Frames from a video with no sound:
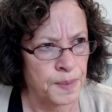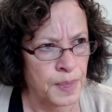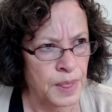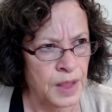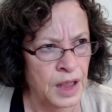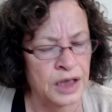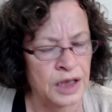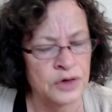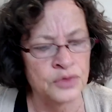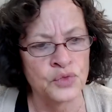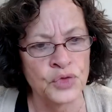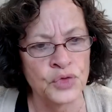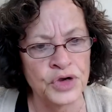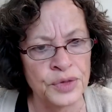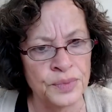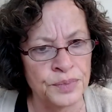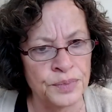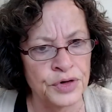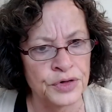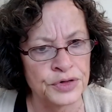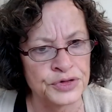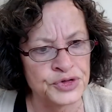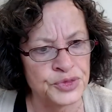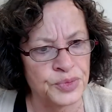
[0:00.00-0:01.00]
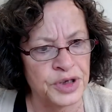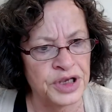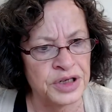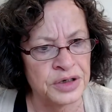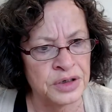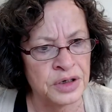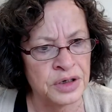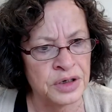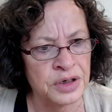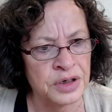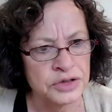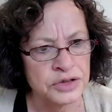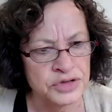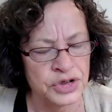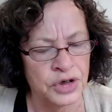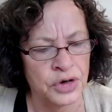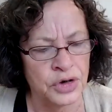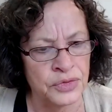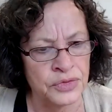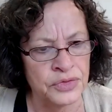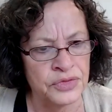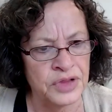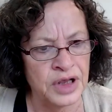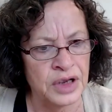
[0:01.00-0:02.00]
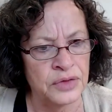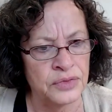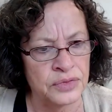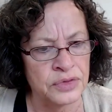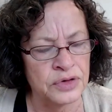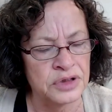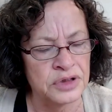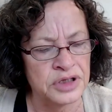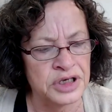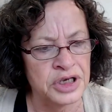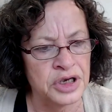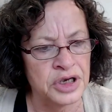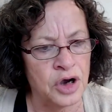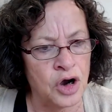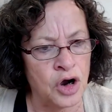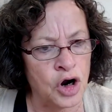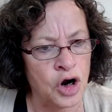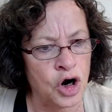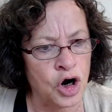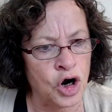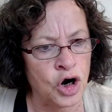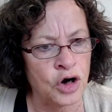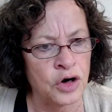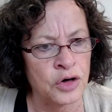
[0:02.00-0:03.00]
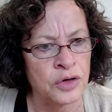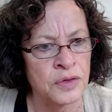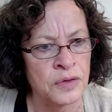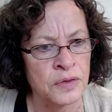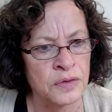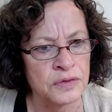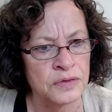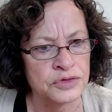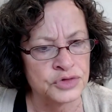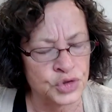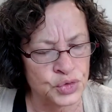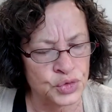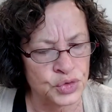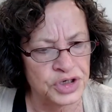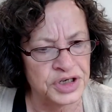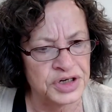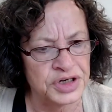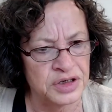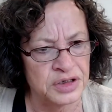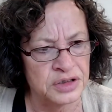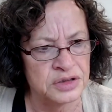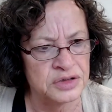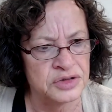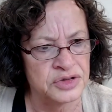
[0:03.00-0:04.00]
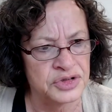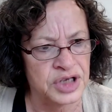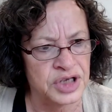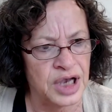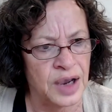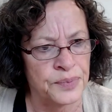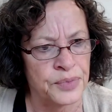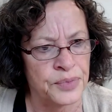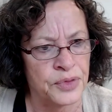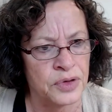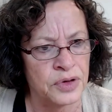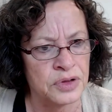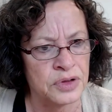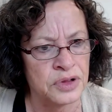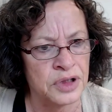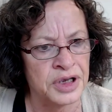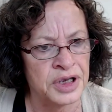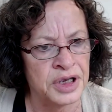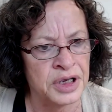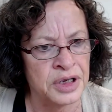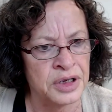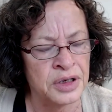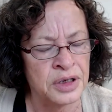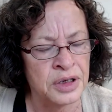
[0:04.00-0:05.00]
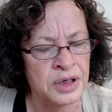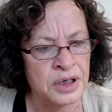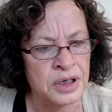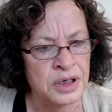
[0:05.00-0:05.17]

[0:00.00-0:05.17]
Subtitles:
and reimbursement. So they really are treated separately